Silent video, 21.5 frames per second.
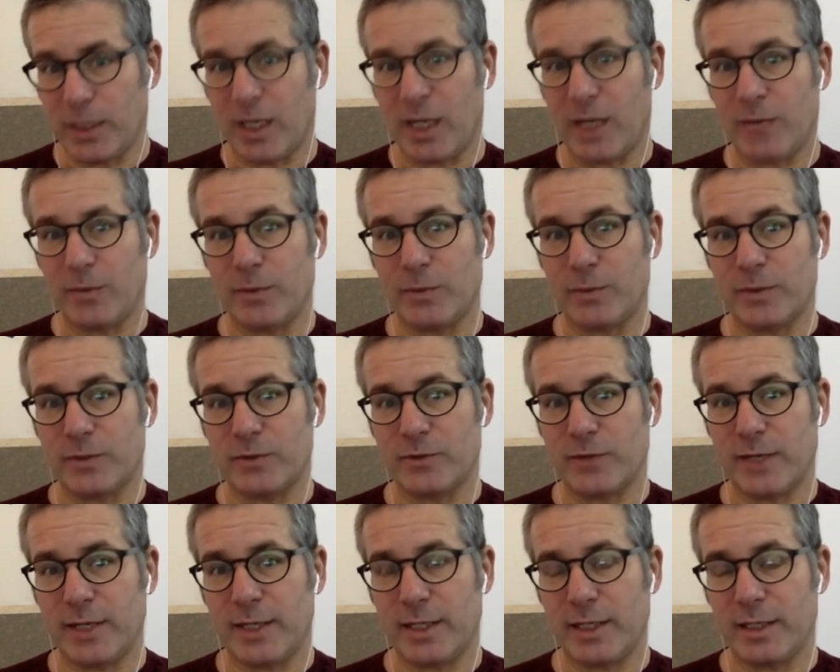and I, when we're
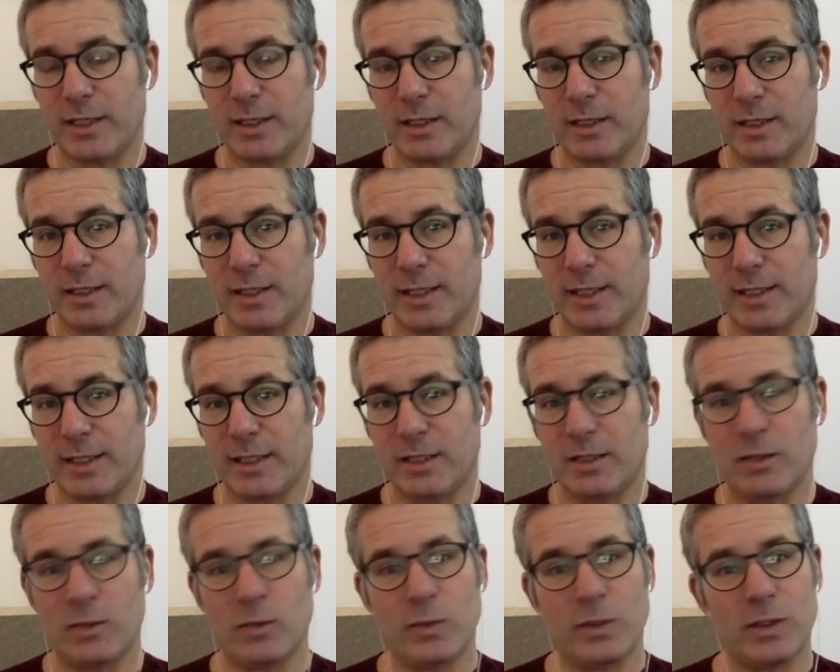training in
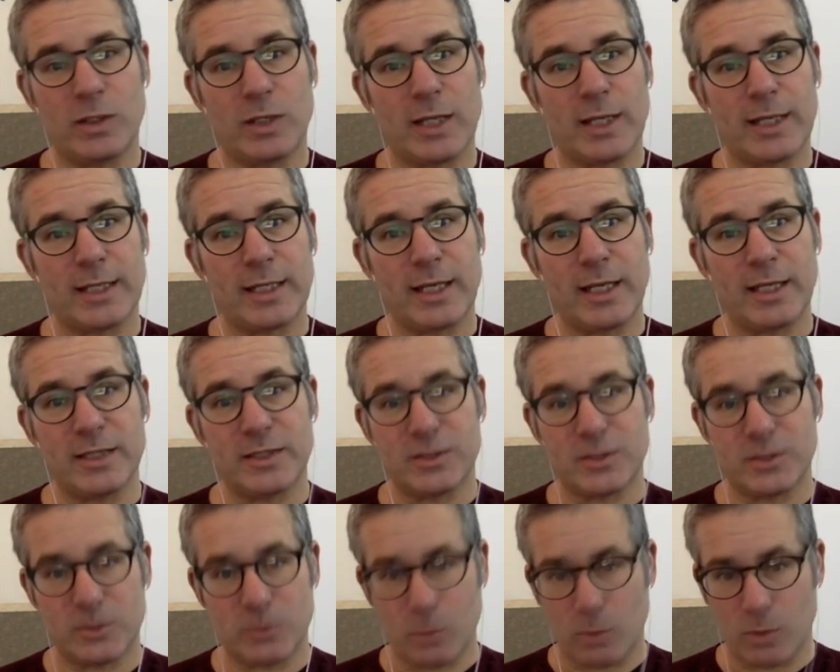Aikido, we're like a
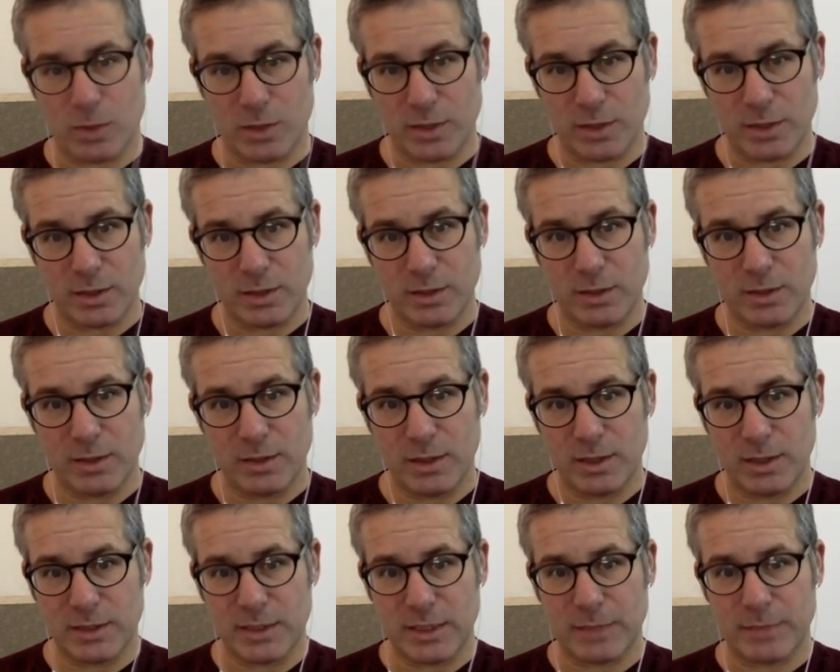sword,
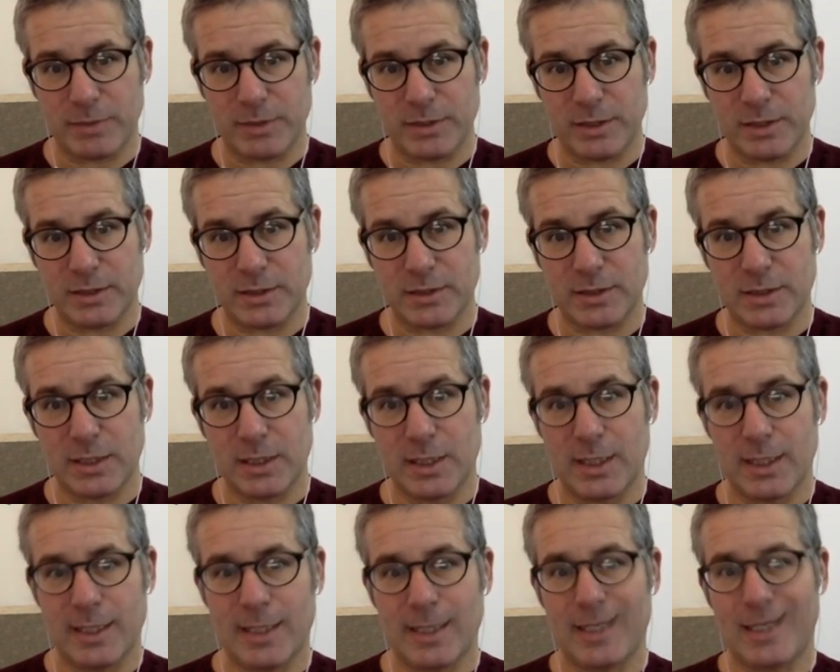a Japanese
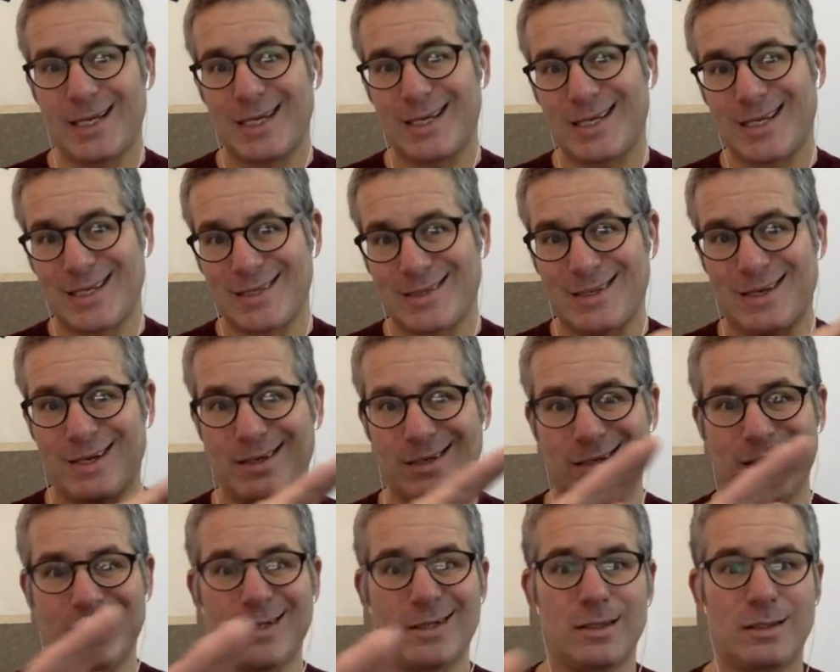
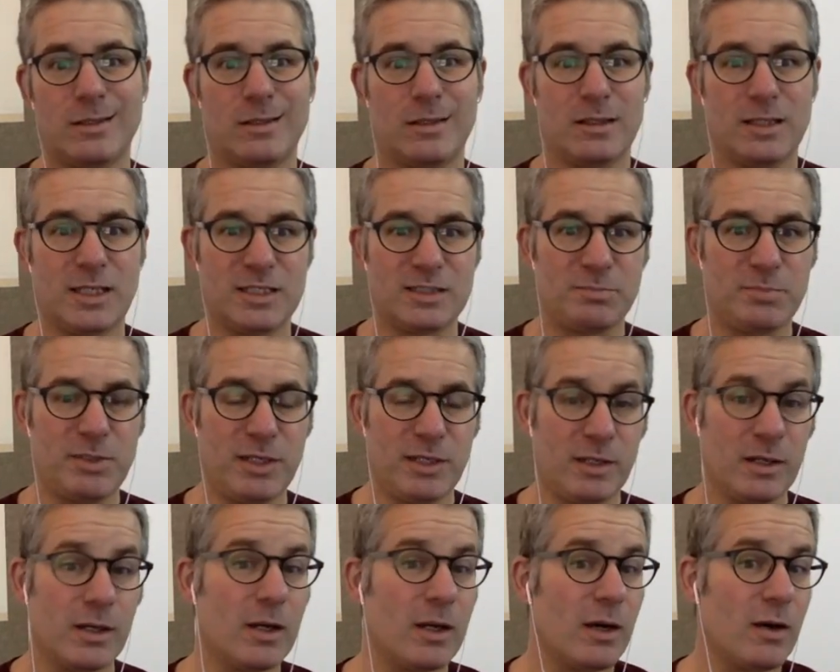katana that's
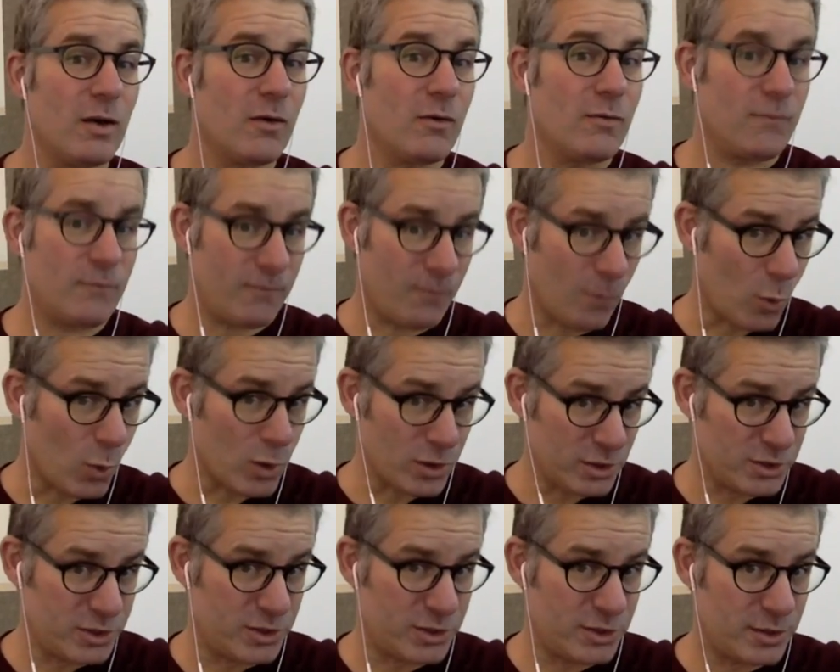being
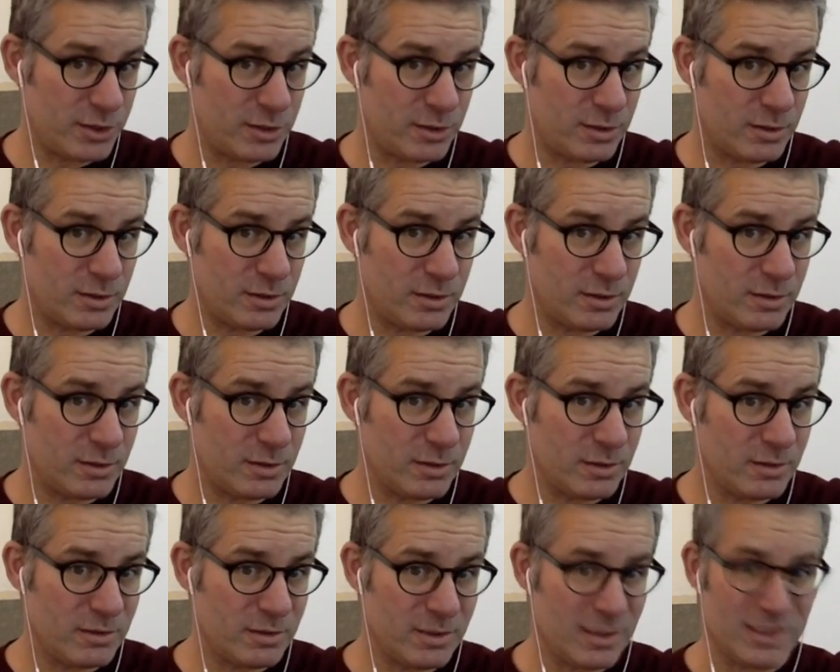forged.
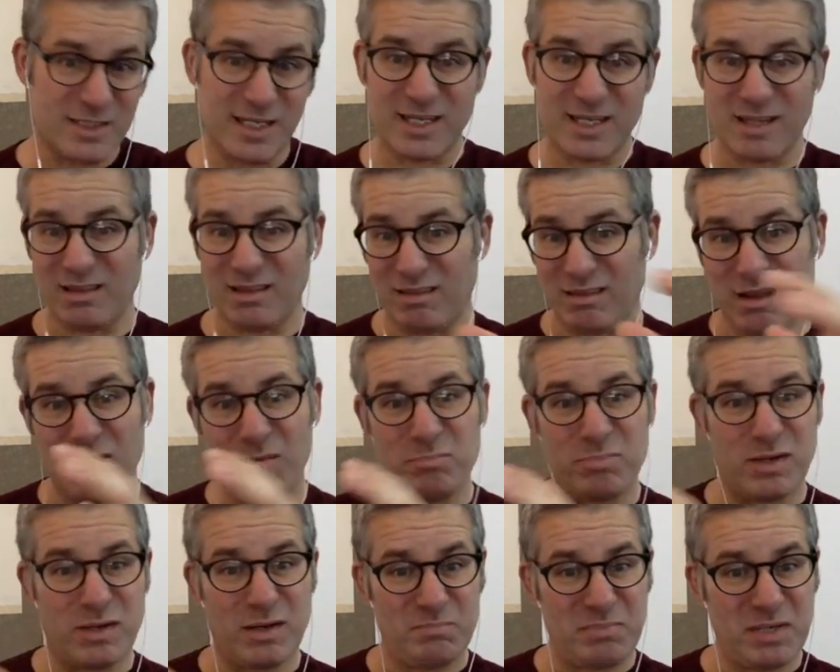They take
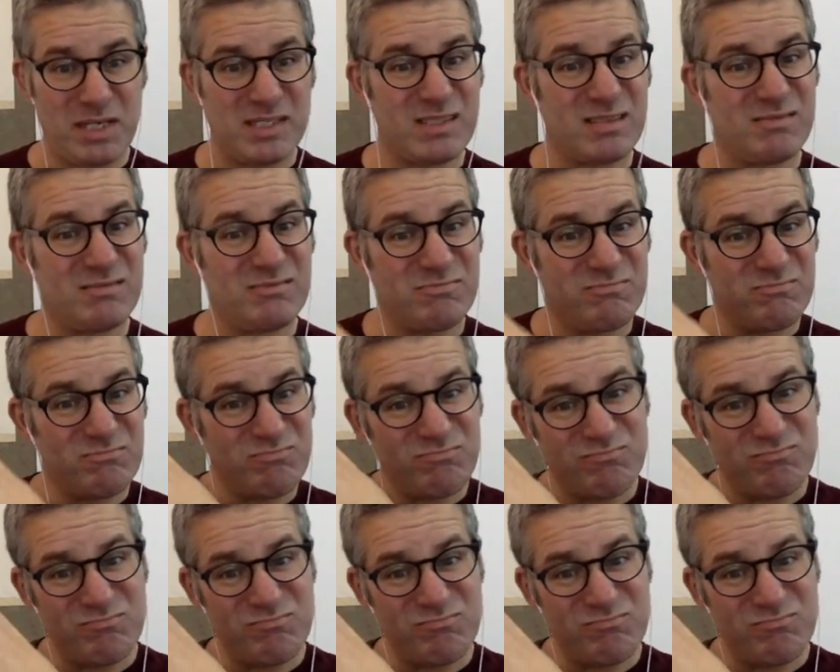a piece of